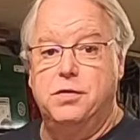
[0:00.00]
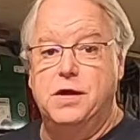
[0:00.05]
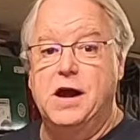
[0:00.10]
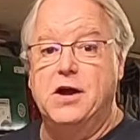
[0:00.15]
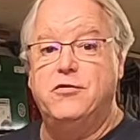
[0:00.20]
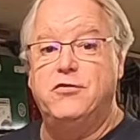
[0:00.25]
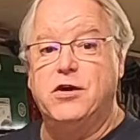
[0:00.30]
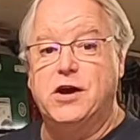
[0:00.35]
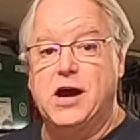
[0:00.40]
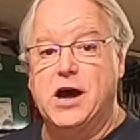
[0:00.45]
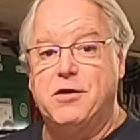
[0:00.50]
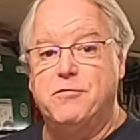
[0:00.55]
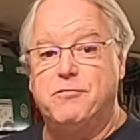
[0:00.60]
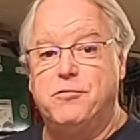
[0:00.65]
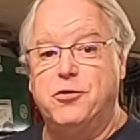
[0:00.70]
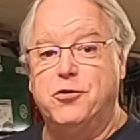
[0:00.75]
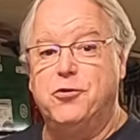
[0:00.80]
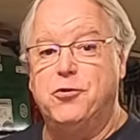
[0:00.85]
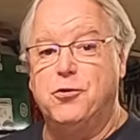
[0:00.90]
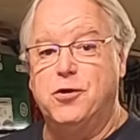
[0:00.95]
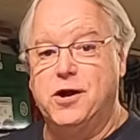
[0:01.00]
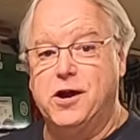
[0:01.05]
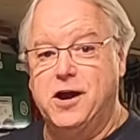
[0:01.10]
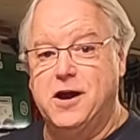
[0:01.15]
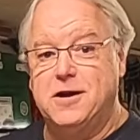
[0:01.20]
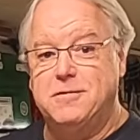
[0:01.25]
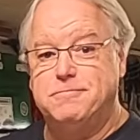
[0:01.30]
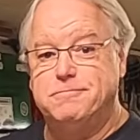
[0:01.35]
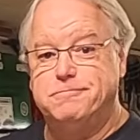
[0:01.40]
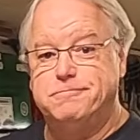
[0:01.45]
Thanks again for tuning
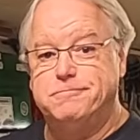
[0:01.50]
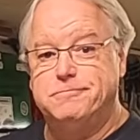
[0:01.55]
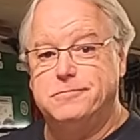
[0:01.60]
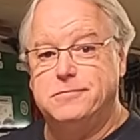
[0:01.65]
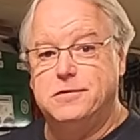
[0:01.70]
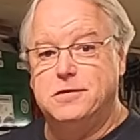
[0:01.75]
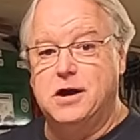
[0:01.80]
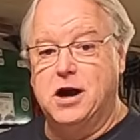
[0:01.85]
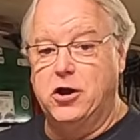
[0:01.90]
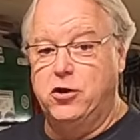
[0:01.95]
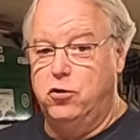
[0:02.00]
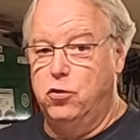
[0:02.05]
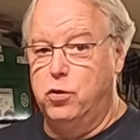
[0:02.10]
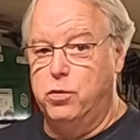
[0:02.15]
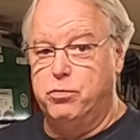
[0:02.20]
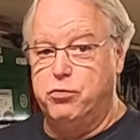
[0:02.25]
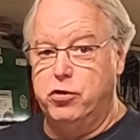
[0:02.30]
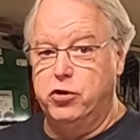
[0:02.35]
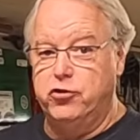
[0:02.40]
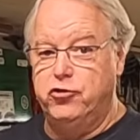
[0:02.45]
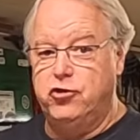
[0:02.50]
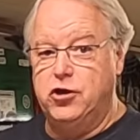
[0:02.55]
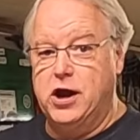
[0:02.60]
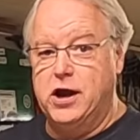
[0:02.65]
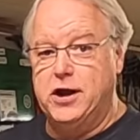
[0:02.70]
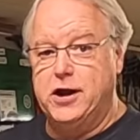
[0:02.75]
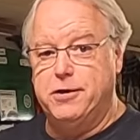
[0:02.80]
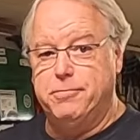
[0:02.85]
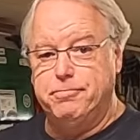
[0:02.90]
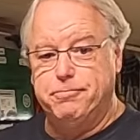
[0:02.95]
in. I do
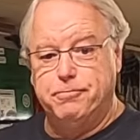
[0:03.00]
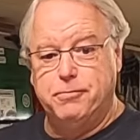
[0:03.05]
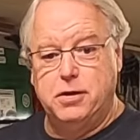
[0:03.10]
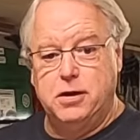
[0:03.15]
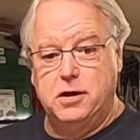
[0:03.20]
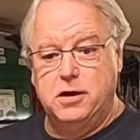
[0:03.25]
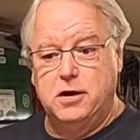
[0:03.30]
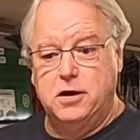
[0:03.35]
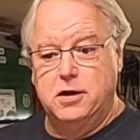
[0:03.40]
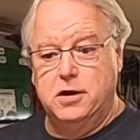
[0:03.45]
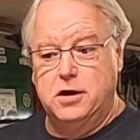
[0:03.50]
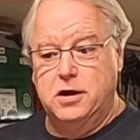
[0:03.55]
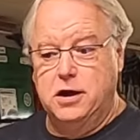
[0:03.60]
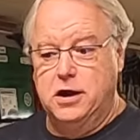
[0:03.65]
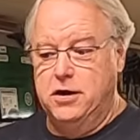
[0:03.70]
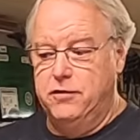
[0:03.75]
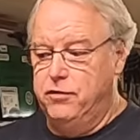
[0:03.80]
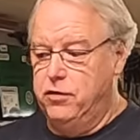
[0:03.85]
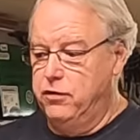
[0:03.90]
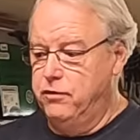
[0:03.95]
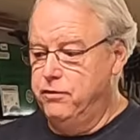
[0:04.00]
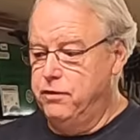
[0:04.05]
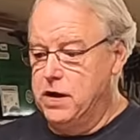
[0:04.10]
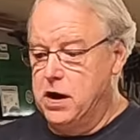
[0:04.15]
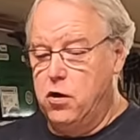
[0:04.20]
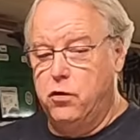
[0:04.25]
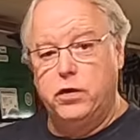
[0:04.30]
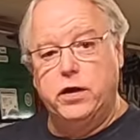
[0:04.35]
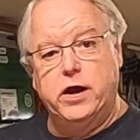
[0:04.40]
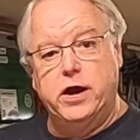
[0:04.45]
appreciate it. If you
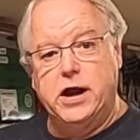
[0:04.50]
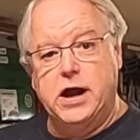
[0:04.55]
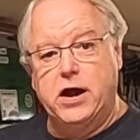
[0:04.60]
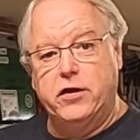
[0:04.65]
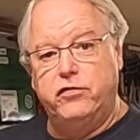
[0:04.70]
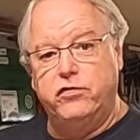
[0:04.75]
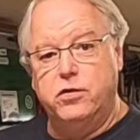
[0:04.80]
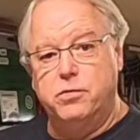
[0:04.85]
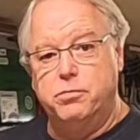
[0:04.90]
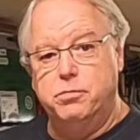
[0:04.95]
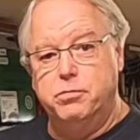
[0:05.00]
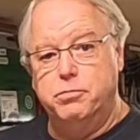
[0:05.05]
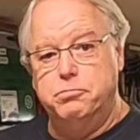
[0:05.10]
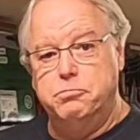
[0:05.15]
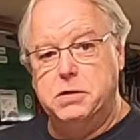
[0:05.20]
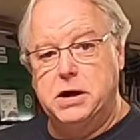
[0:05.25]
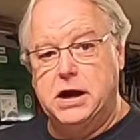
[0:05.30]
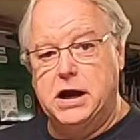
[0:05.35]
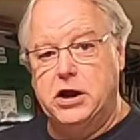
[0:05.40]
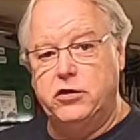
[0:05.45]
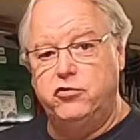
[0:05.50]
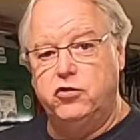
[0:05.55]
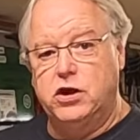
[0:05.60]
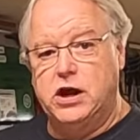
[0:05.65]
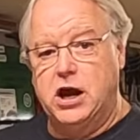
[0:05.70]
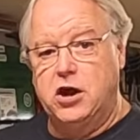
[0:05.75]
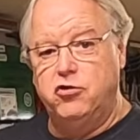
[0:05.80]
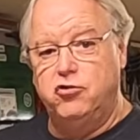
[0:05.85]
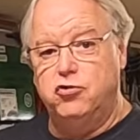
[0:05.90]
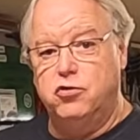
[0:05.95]
found that it had some
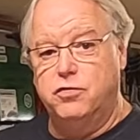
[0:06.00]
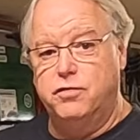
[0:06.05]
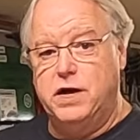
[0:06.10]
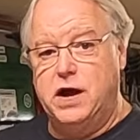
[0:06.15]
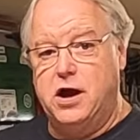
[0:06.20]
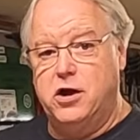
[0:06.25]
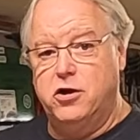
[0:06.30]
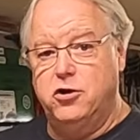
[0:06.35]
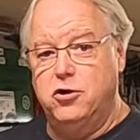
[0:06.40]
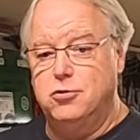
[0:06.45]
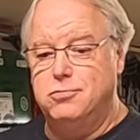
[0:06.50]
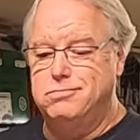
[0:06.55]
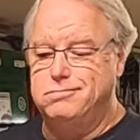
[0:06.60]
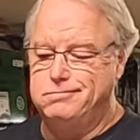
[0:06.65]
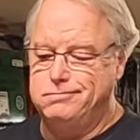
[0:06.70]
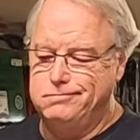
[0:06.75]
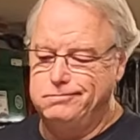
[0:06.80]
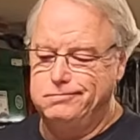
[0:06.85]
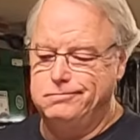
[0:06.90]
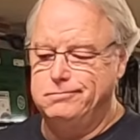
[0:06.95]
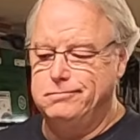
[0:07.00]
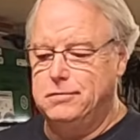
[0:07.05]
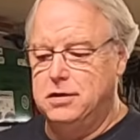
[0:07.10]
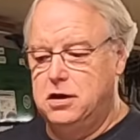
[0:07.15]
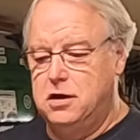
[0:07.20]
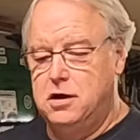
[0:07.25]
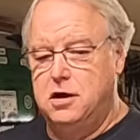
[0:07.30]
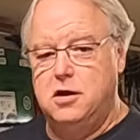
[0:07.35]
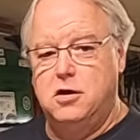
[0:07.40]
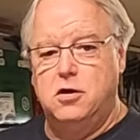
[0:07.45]
educational value,
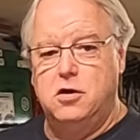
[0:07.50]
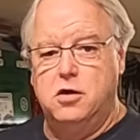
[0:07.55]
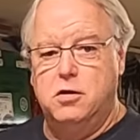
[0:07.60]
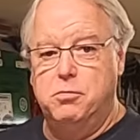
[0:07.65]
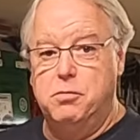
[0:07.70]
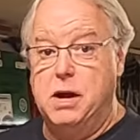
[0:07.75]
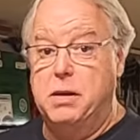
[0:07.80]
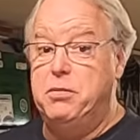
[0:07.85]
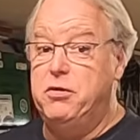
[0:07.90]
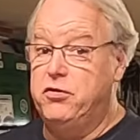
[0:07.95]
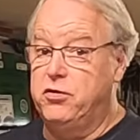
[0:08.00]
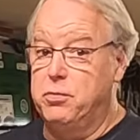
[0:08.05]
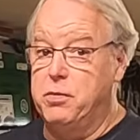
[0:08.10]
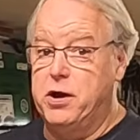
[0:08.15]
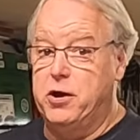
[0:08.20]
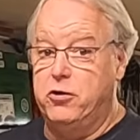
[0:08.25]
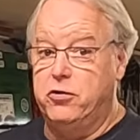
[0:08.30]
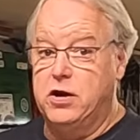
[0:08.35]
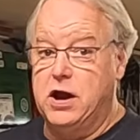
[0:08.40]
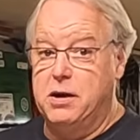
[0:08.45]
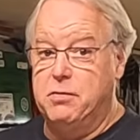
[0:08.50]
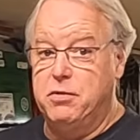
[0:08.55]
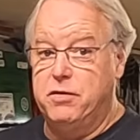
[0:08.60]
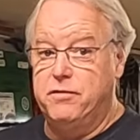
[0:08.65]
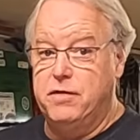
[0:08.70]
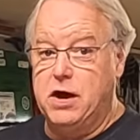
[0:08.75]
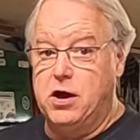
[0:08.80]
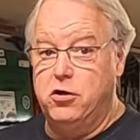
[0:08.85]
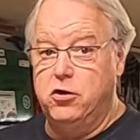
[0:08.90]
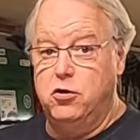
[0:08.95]
maybe some
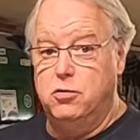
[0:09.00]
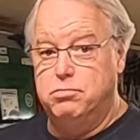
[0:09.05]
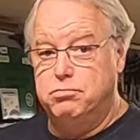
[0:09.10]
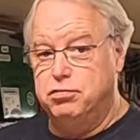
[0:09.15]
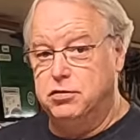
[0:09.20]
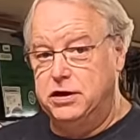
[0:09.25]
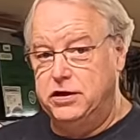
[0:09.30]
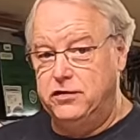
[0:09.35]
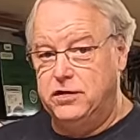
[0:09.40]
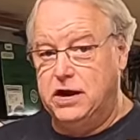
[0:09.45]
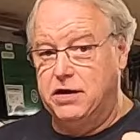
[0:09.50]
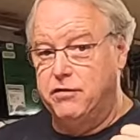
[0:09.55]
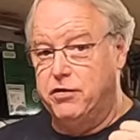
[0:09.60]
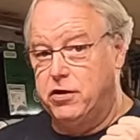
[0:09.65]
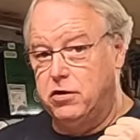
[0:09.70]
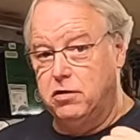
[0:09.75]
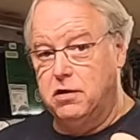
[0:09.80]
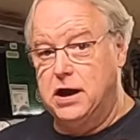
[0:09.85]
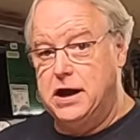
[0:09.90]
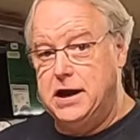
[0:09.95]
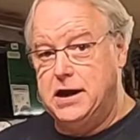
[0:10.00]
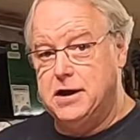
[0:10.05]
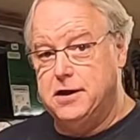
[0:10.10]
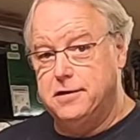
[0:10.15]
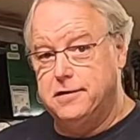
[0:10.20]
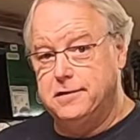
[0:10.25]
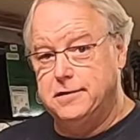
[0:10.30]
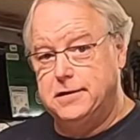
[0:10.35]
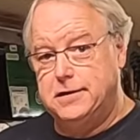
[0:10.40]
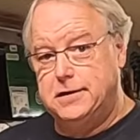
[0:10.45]
entertainment value, please give it a like.